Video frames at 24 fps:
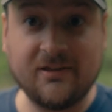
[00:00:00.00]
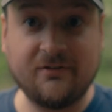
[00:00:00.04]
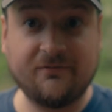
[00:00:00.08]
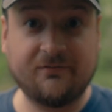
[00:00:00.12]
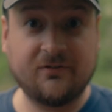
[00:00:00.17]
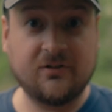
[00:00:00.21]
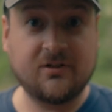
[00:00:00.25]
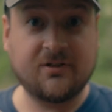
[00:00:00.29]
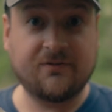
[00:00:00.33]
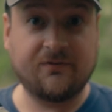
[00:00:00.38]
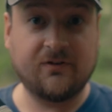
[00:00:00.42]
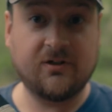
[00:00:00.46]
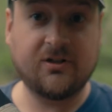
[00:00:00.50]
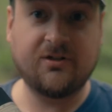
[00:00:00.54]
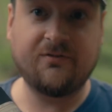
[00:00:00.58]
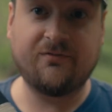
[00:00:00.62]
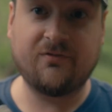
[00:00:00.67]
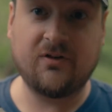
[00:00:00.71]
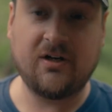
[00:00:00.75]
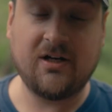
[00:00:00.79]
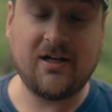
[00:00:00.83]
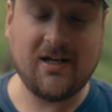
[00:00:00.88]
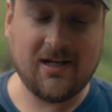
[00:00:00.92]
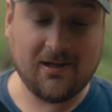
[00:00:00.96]
the first version
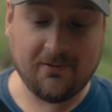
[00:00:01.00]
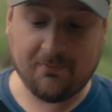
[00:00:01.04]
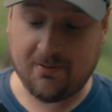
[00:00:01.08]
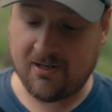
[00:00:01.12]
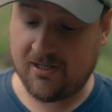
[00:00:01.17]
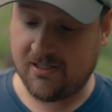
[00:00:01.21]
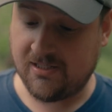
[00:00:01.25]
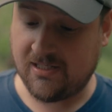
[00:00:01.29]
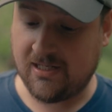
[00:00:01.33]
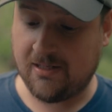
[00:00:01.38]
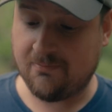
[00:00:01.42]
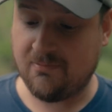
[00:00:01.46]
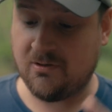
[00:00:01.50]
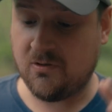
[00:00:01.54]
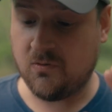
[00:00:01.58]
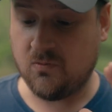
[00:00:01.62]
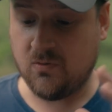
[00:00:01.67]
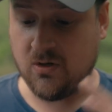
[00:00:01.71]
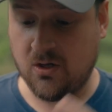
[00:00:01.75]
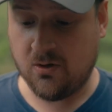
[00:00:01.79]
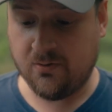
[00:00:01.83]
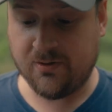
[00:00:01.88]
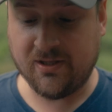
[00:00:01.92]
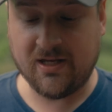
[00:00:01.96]
for any amount of time, you
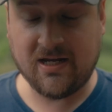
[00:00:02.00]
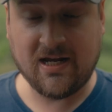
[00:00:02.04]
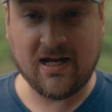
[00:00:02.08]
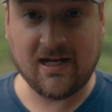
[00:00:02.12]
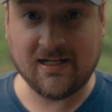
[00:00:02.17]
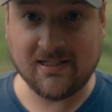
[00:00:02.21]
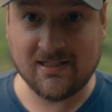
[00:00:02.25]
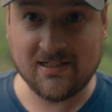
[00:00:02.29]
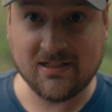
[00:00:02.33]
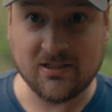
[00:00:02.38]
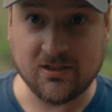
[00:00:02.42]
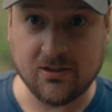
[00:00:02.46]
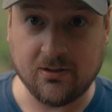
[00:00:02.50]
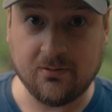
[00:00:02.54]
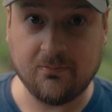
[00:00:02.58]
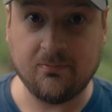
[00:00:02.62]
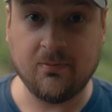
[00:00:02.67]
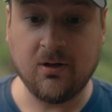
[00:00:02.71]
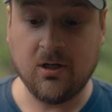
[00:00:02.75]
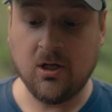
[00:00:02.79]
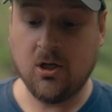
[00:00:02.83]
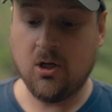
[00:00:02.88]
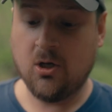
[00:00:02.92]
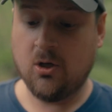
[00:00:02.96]
know they had some
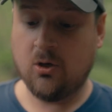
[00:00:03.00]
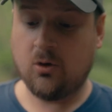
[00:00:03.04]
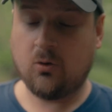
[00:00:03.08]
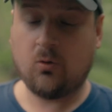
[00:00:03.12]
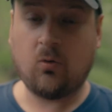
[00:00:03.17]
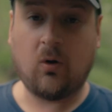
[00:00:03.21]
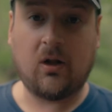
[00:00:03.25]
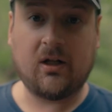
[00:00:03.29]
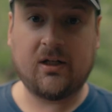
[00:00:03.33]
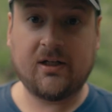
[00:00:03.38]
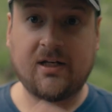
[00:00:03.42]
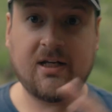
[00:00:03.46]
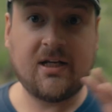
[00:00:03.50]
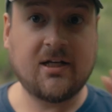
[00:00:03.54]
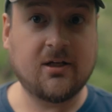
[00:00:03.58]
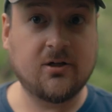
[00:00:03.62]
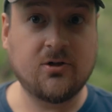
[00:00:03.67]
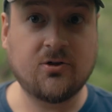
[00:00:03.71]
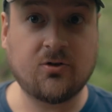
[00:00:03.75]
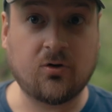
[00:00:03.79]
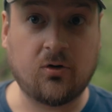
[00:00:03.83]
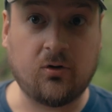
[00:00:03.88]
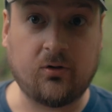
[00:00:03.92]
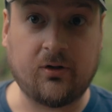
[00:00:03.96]
quality
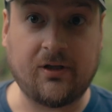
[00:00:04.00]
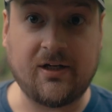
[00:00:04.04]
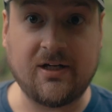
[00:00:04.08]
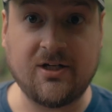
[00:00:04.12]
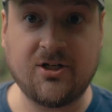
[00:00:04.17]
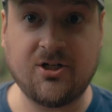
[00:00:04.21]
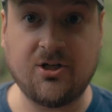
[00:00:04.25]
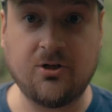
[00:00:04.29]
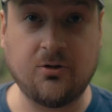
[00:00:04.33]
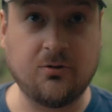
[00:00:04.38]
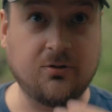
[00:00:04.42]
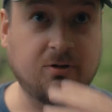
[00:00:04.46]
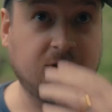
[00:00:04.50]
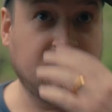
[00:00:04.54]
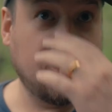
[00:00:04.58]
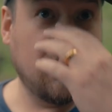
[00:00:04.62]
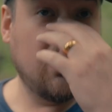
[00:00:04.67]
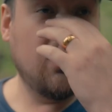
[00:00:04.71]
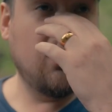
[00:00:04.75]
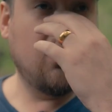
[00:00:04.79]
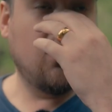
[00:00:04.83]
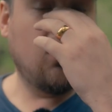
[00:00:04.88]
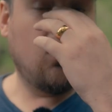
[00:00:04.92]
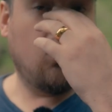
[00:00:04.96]
control issues
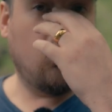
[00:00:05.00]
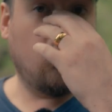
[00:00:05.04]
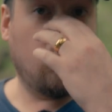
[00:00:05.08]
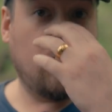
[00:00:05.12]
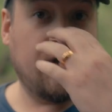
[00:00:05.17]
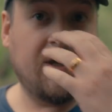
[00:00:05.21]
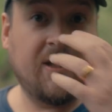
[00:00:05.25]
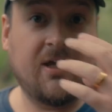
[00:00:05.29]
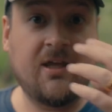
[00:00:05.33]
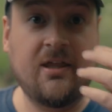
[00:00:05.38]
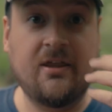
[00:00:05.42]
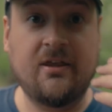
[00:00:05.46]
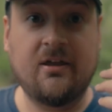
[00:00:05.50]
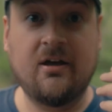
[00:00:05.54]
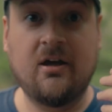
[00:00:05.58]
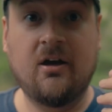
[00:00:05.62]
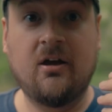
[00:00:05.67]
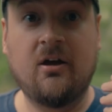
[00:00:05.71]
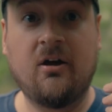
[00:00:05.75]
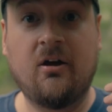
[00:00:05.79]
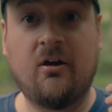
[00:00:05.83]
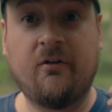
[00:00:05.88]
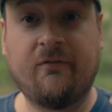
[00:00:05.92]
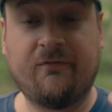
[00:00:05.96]
with
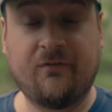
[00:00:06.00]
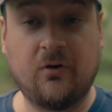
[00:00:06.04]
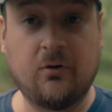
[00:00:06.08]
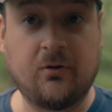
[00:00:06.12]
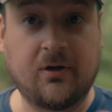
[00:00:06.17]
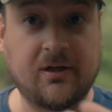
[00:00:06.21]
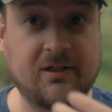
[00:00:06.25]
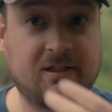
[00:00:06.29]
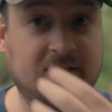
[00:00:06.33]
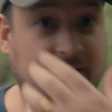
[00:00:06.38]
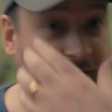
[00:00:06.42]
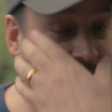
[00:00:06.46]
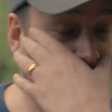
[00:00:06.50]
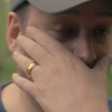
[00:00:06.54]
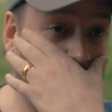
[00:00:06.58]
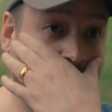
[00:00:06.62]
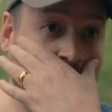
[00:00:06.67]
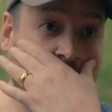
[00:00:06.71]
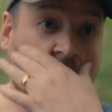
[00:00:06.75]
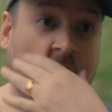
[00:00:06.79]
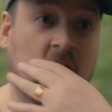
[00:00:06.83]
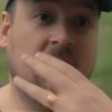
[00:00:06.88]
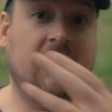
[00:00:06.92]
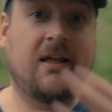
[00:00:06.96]
focusing.
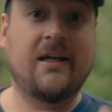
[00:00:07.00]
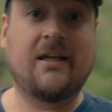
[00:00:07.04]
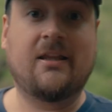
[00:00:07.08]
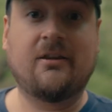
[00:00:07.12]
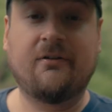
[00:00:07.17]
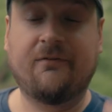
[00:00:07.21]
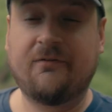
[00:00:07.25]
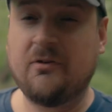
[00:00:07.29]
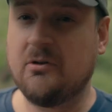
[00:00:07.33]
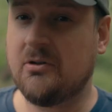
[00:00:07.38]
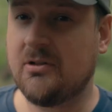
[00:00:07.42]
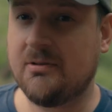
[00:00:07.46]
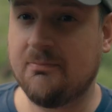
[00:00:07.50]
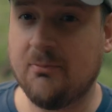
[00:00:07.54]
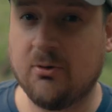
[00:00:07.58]
Like the focus